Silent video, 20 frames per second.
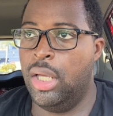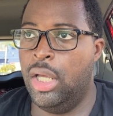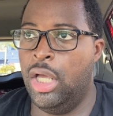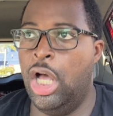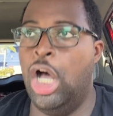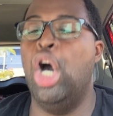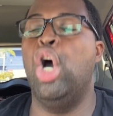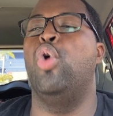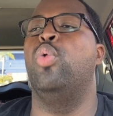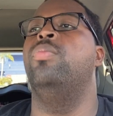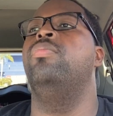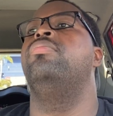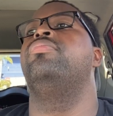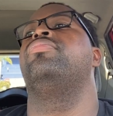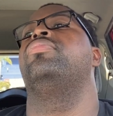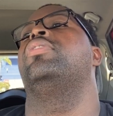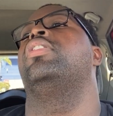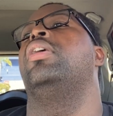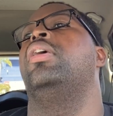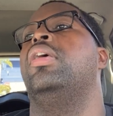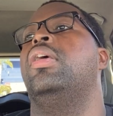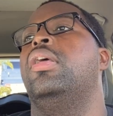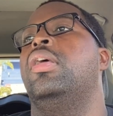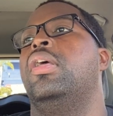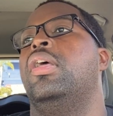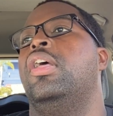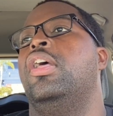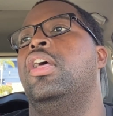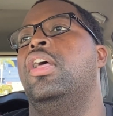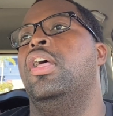Oh,
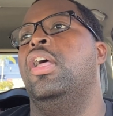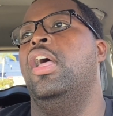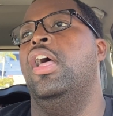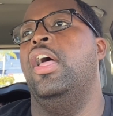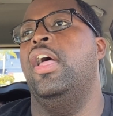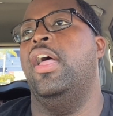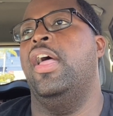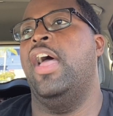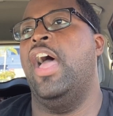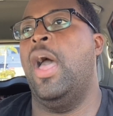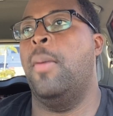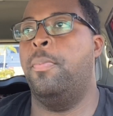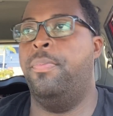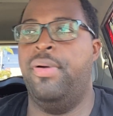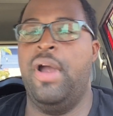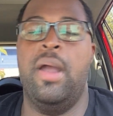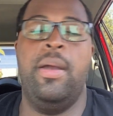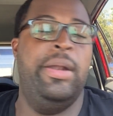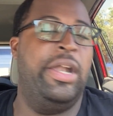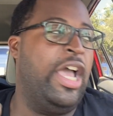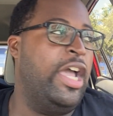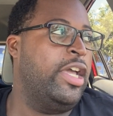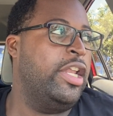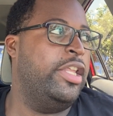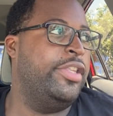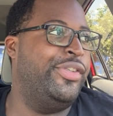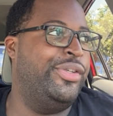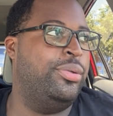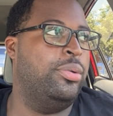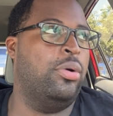I'm probably not going
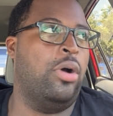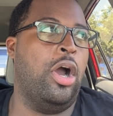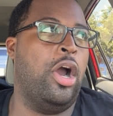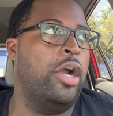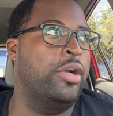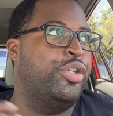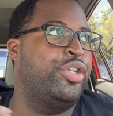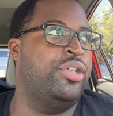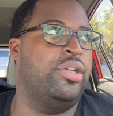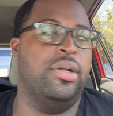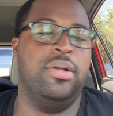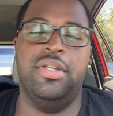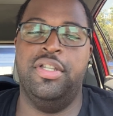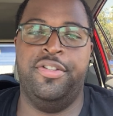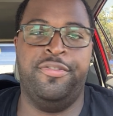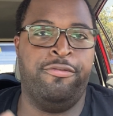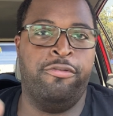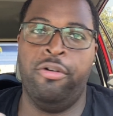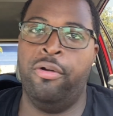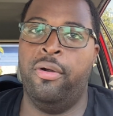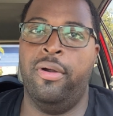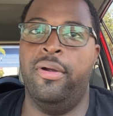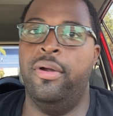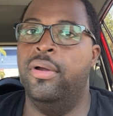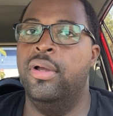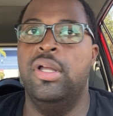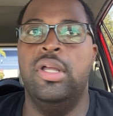to do art shows for